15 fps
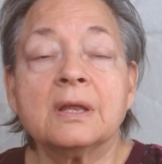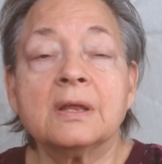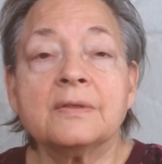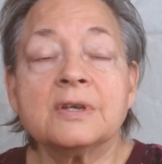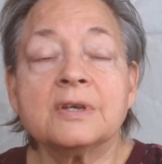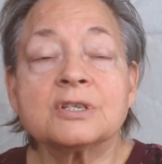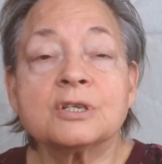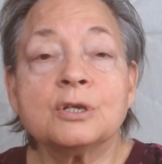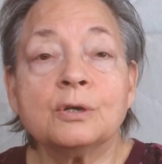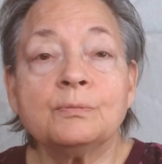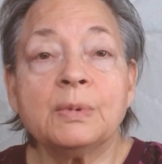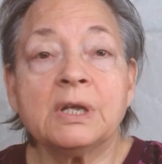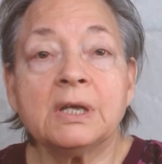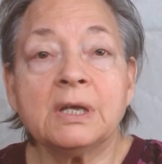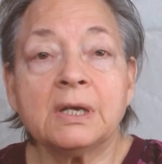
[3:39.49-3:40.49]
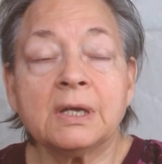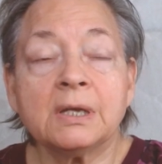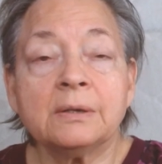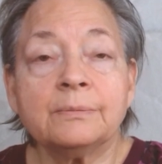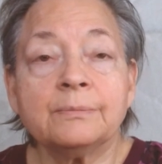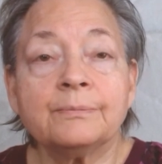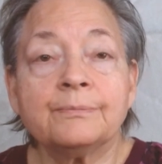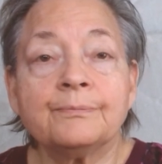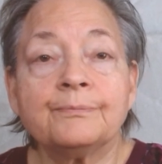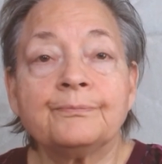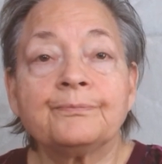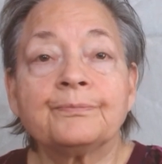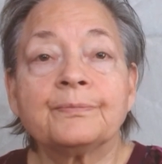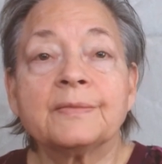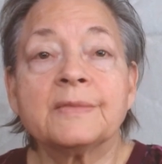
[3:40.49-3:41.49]
this new beginning,
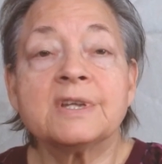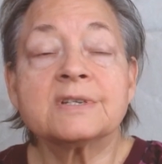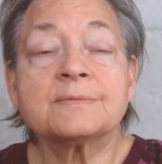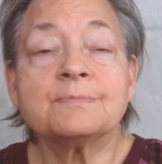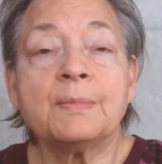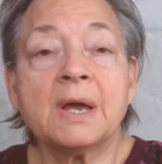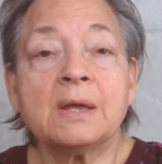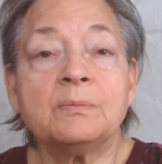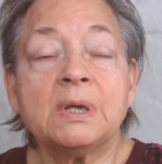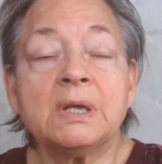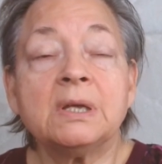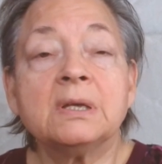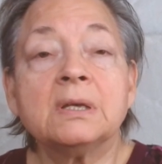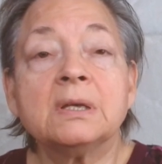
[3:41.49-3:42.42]
this baby.